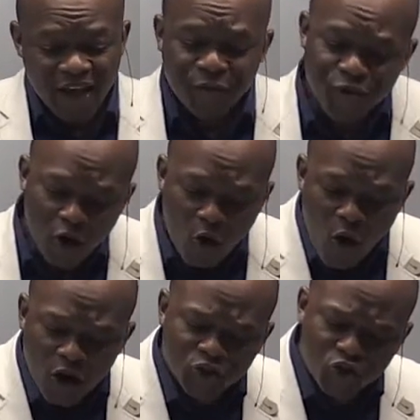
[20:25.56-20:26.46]
If you are
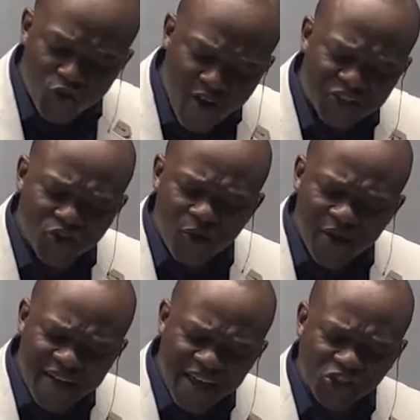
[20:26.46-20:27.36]
called to rescue
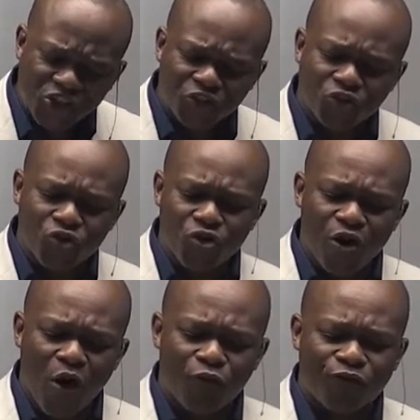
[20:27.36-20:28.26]
a nation, do you
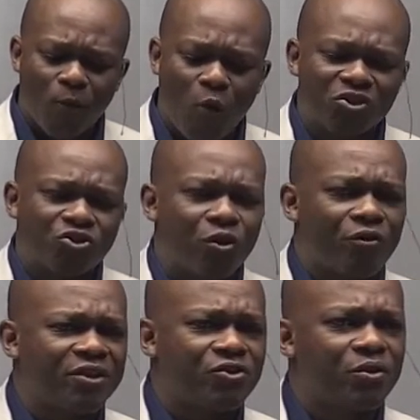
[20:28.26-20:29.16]
know from what you are
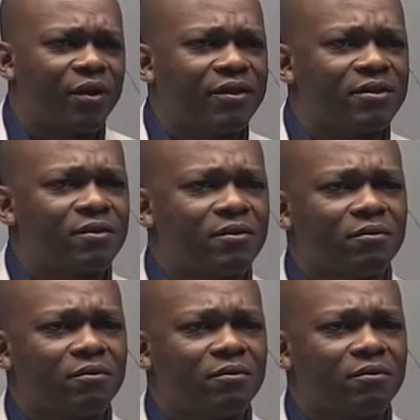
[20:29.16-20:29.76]
rescuing it?